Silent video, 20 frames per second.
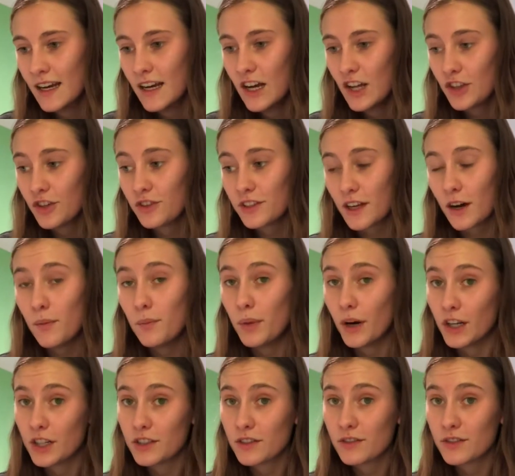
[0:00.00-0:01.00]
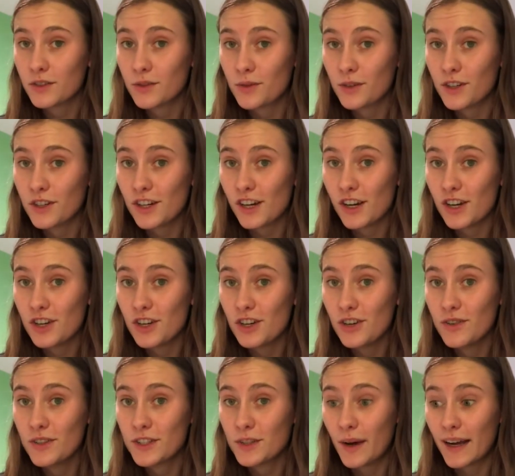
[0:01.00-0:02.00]
There's a bunch of storage
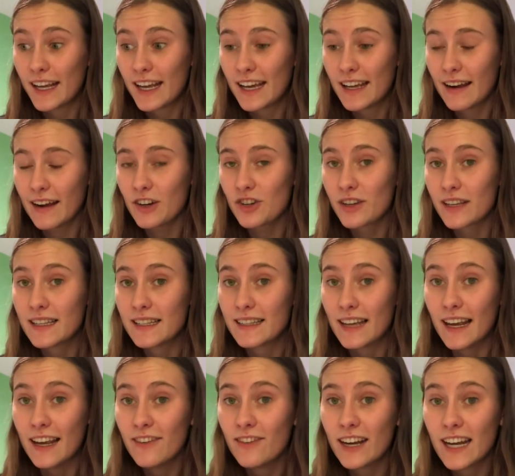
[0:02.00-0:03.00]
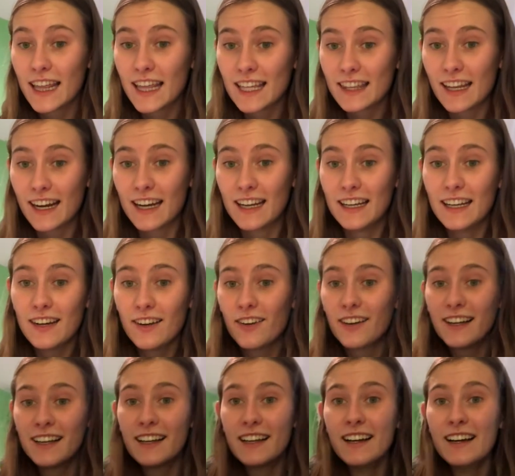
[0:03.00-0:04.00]
issues, so I can't actually save anything that I need
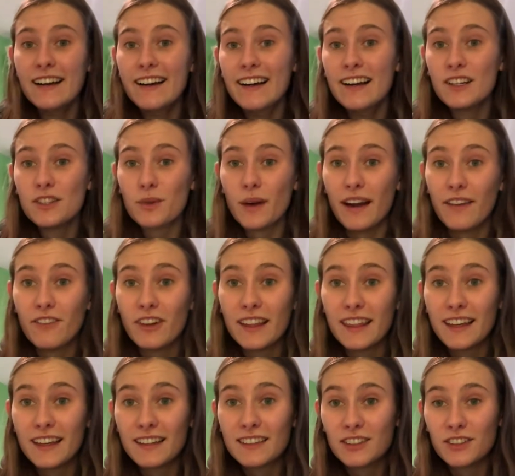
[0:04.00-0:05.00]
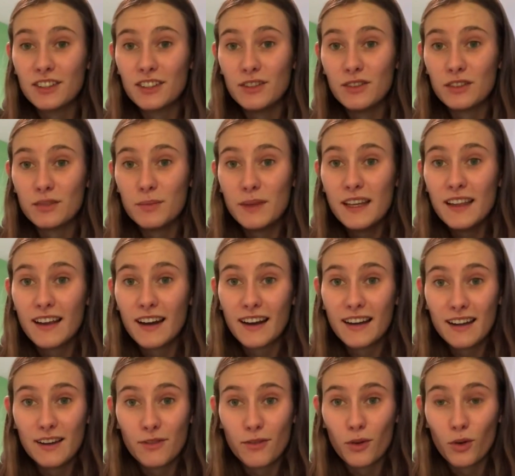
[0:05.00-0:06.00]
on it. So everything is on a USB that I
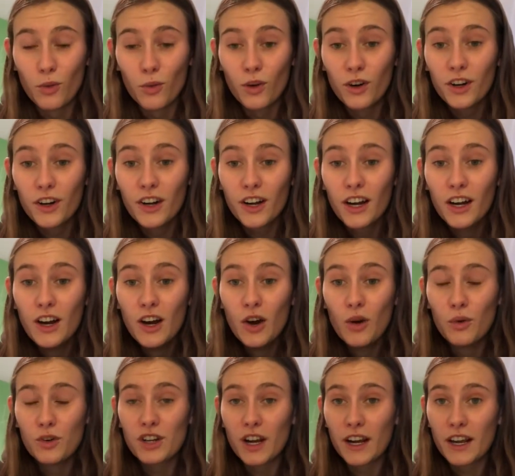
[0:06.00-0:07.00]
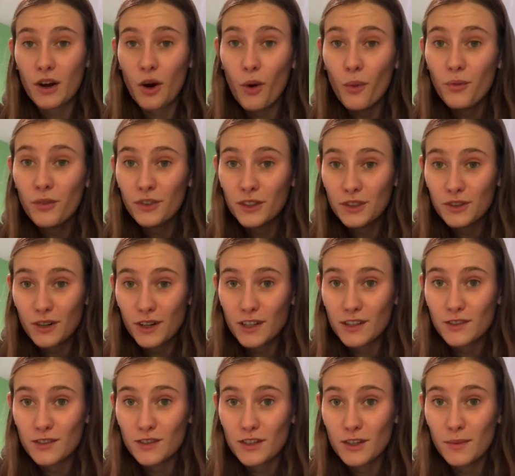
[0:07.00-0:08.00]
need for work, which I can hopefully
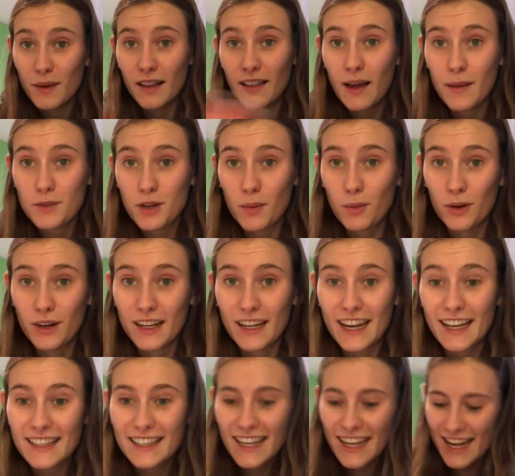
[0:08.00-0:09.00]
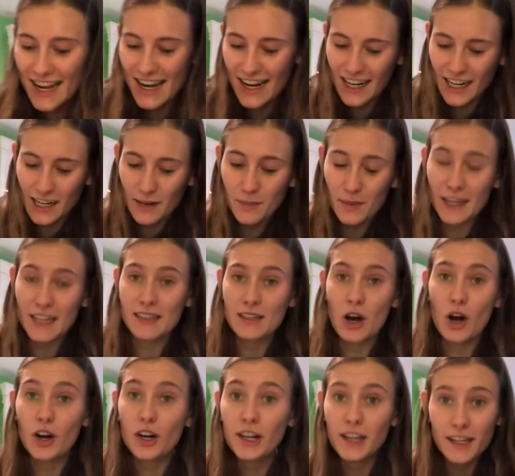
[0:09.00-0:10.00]
transfer to my laptop when it gets here, but it's
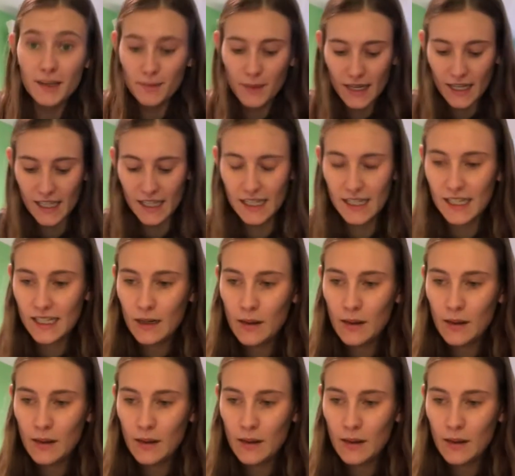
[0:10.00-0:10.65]
already been,